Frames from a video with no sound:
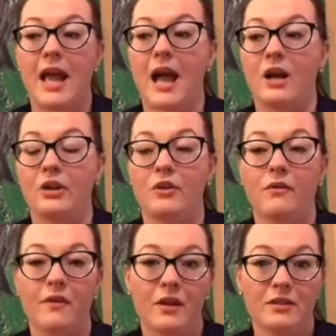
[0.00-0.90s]
how you
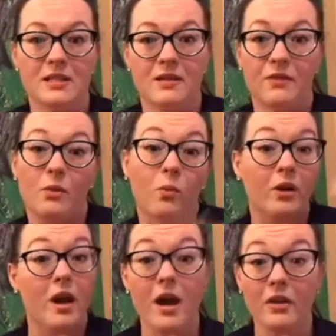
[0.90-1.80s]
felt as if you were
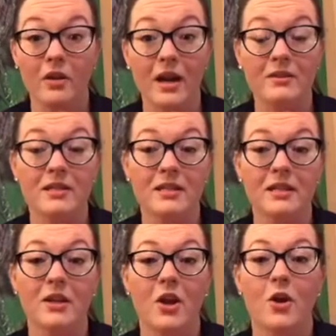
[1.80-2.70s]
not
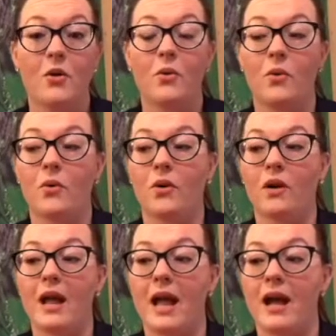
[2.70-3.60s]
grounded, or
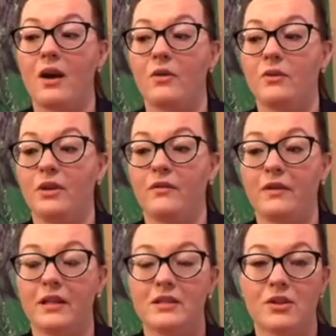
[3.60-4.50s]
how you
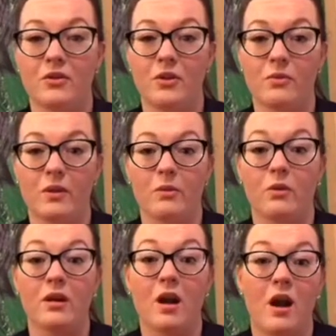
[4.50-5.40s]
feel as though you
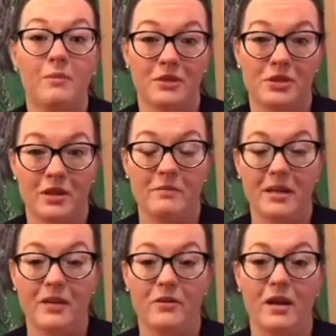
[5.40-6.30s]
were accomplishing
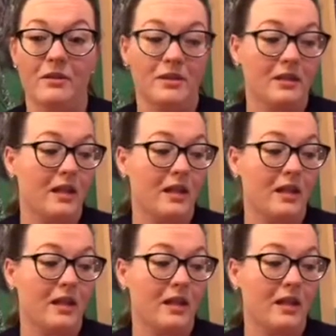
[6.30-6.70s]
being grounded.